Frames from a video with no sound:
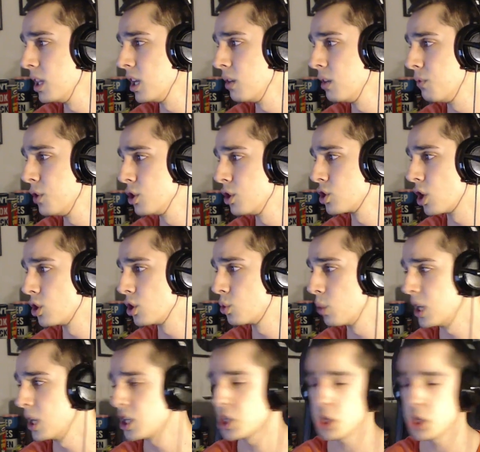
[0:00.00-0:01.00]
views on
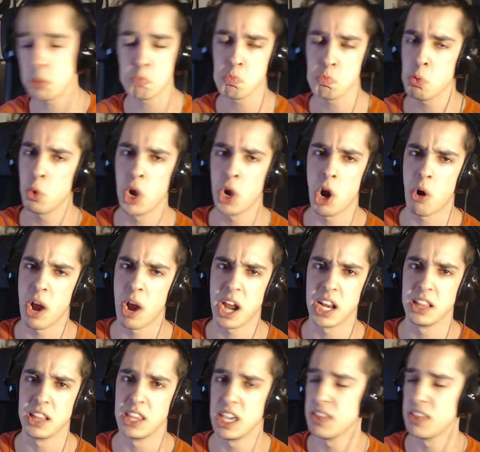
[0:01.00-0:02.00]
Twitch, we already
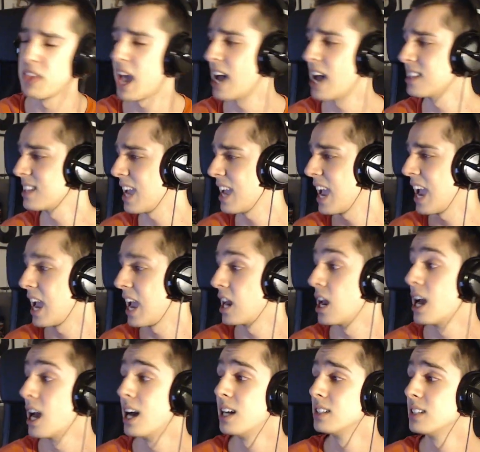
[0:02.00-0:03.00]
did that.
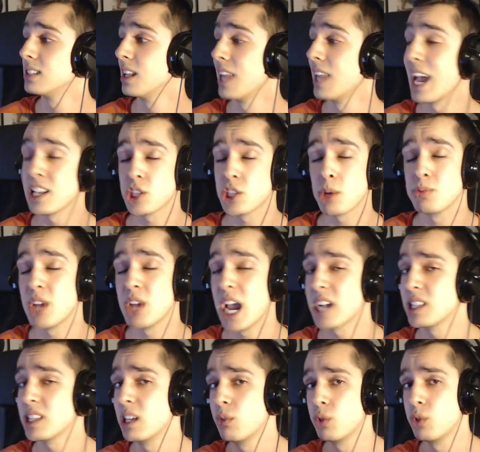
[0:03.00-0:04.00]
And the last
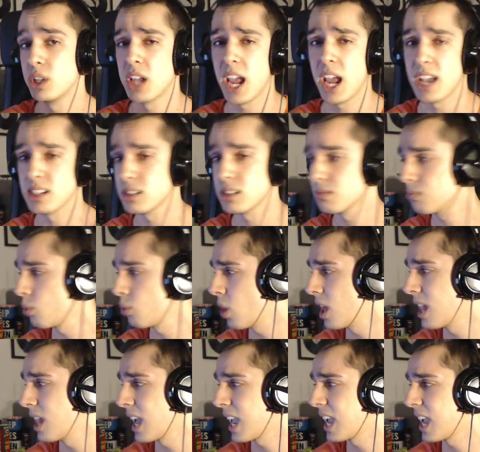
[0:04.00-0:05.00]
objective, which has, well,
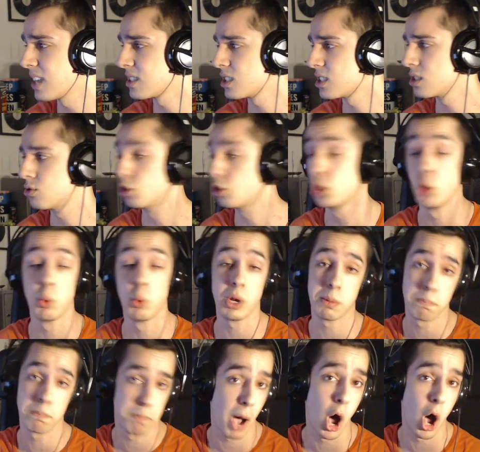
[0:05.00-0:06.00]
I guess, to do with
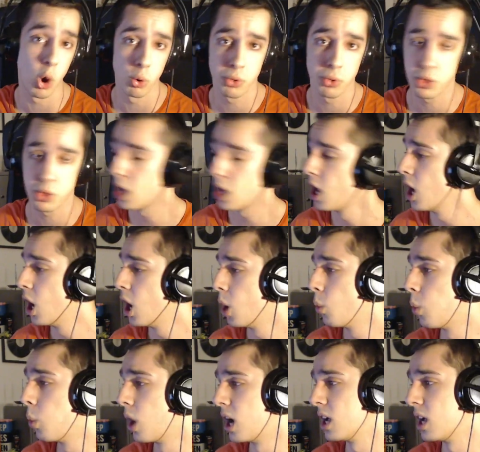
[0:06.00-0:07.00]
both,
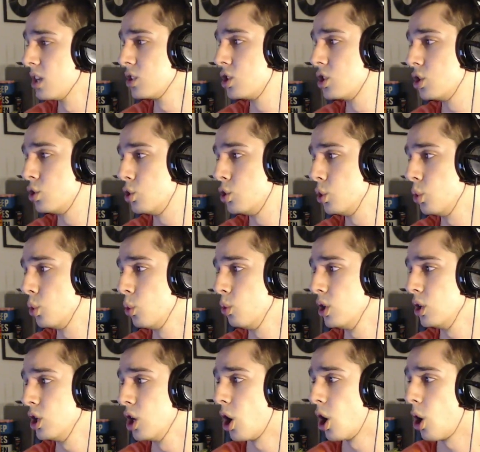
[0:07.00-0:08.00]
was to,
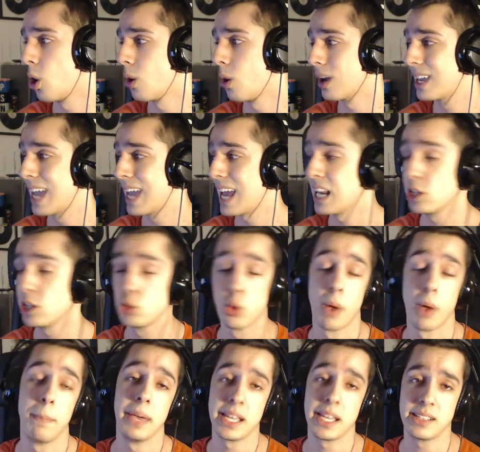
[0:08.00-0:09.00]
you know, get into a
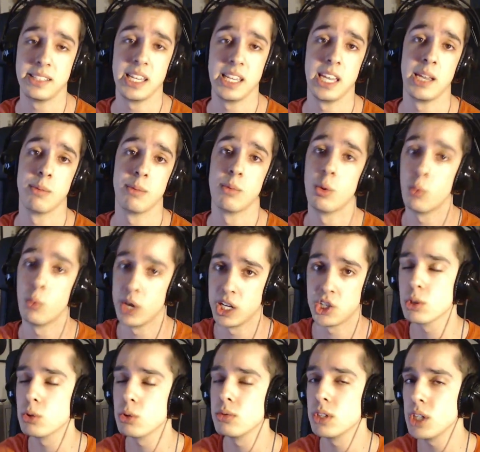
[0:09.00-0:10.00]
big team,
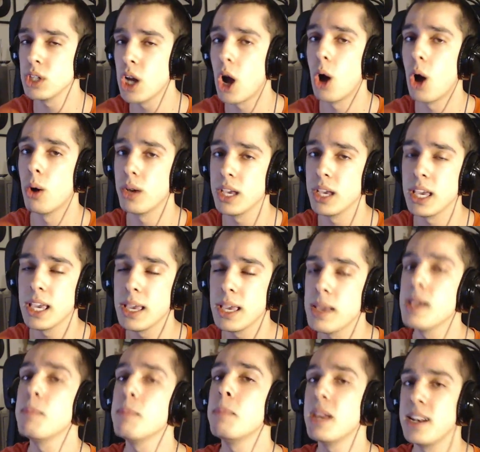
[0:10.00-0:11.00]
which, you know, it,
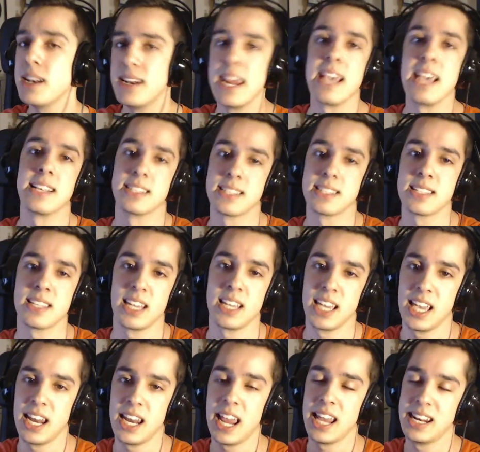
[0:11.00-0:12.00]
it mean this.
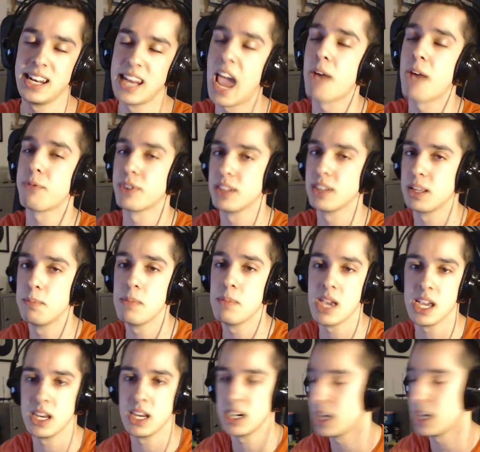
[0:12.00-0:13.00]
It, it definitely mean